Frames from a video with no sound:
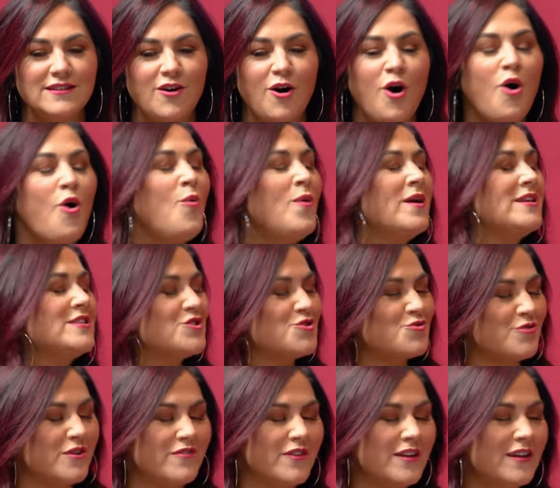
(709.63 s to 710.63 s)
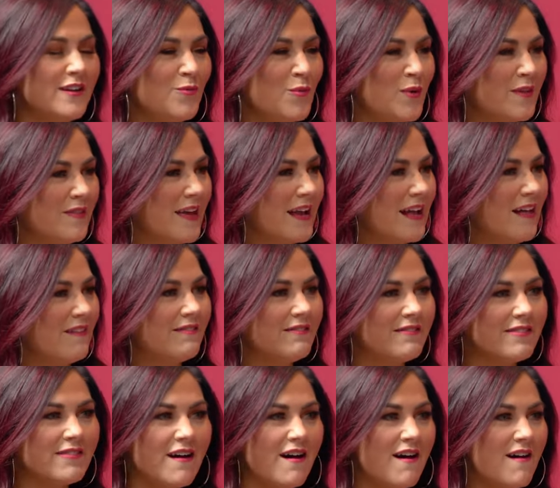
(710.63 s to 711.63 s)
always driven with like a
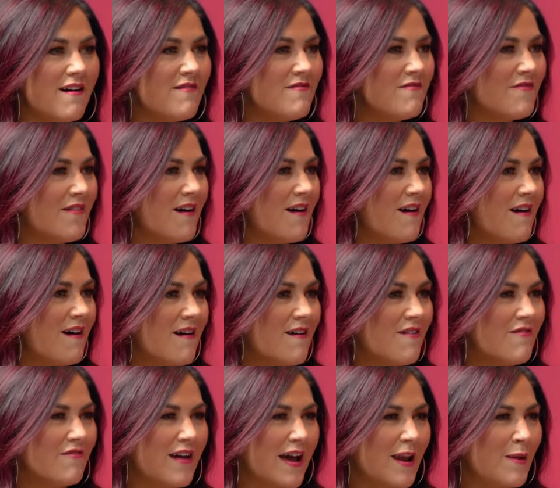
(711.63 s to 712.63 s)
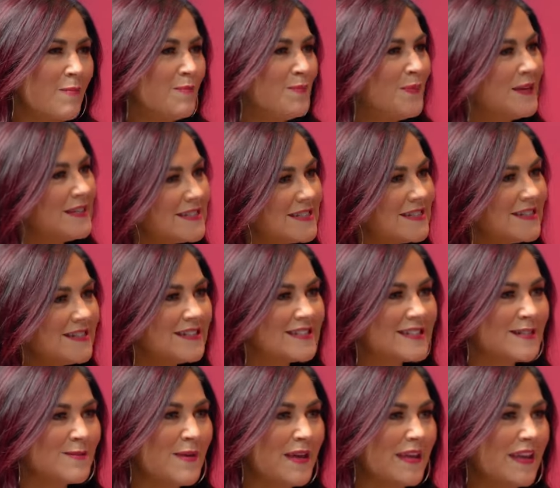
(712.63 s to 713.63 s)
love of kind of
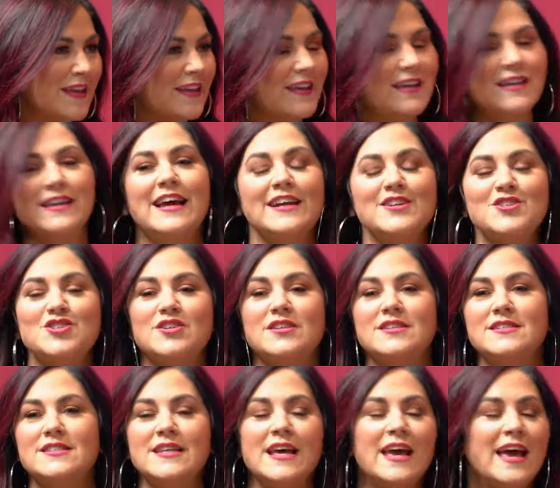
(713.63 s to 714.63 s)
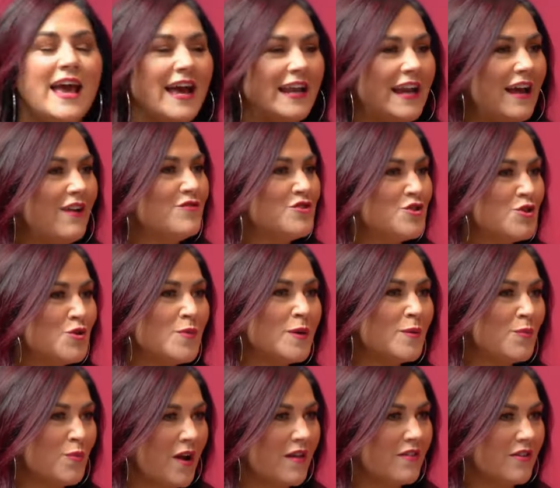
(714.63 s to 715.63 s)
business and making connections and i have two
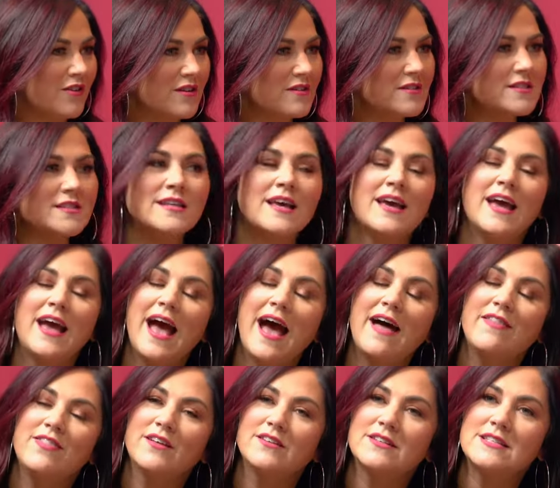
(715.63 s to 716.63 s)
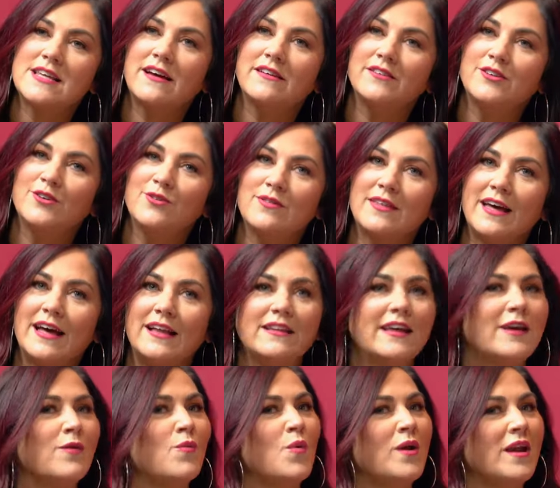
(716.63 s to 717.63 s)
big brothers yeah. and they'll tell you that
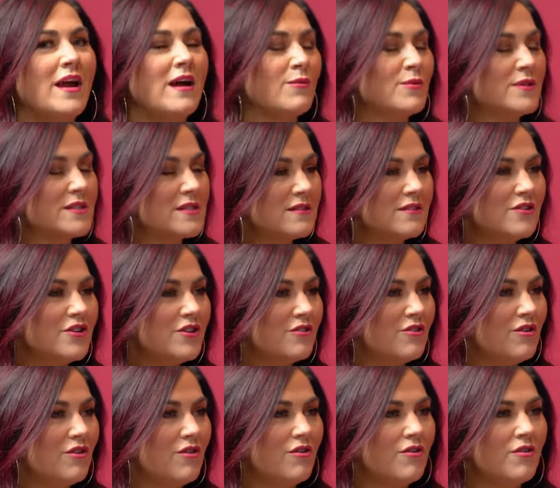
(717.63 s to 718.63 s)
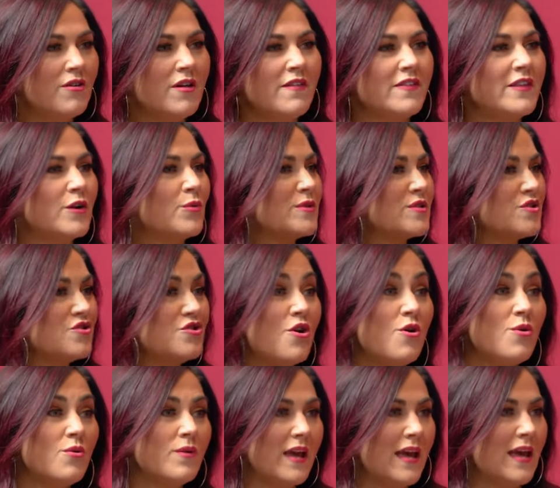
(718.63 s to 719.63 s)
like when i was little there was
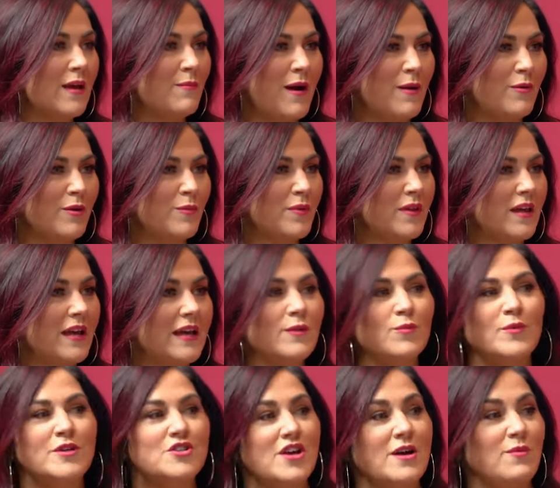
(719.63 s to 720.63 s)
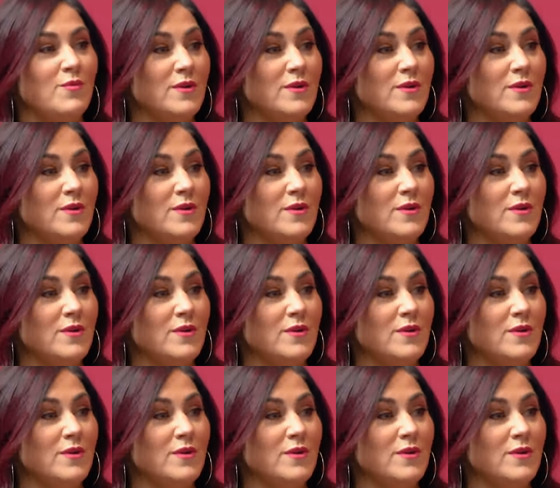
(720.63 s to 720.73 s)
no game i would play in which i